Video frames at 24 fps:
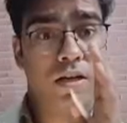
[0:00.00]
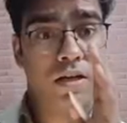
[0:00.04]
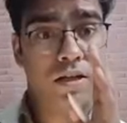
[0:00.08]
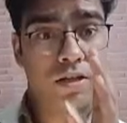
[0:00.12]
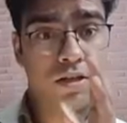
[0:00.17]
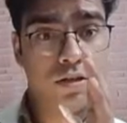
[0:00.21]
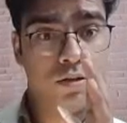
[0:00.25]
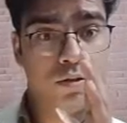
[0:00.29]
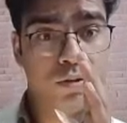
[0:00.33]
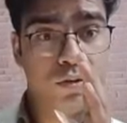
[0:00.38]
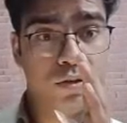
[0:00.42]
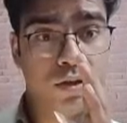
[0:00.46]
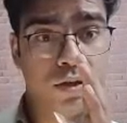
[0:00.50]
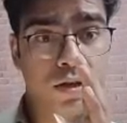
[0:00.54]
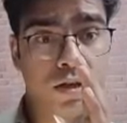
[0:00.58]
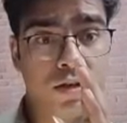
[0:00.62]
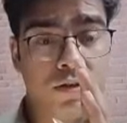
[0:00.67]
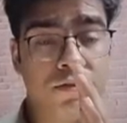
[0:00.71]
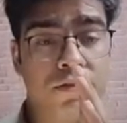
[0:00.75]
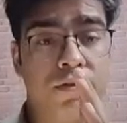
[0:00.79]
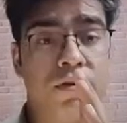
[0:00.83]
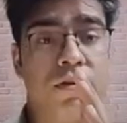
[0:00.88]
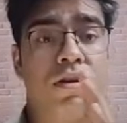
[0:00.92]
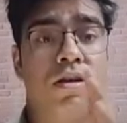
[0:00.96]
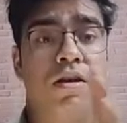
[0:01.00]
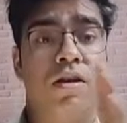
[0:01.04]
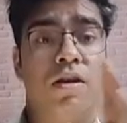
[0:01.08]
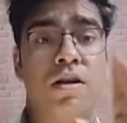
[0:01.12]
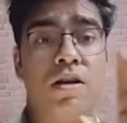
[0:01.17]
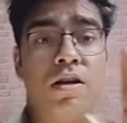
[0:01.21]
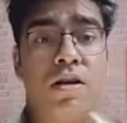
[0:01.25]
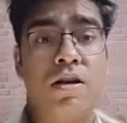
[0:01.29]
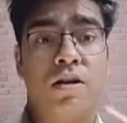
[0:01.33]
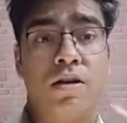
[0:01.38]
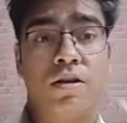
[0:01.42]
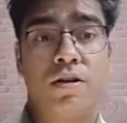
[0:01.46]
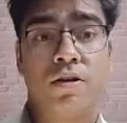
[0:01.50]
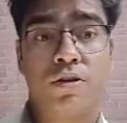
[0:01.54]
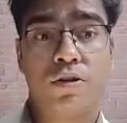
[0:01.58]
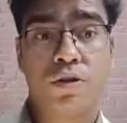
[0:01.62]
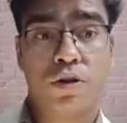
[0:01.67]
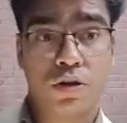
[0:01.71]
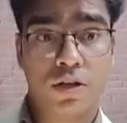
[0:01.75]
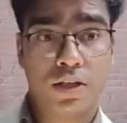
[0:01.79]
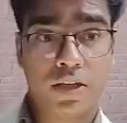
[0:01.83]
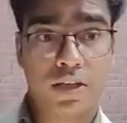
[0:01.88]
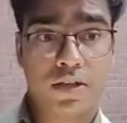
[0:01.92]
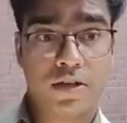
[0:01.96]
Acute cough,
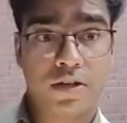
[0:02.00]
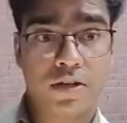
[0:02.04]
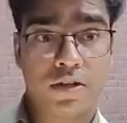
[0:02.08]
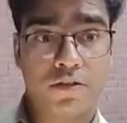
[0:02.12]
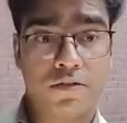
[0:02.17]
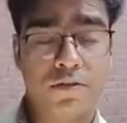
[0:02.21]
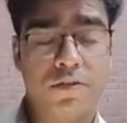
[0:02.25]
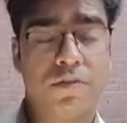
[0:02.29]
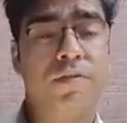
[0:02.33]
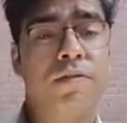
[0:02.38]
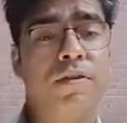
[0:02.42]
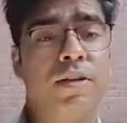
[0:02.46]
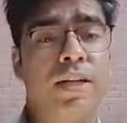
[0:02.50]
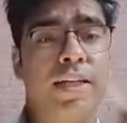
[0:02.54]
chronic cough.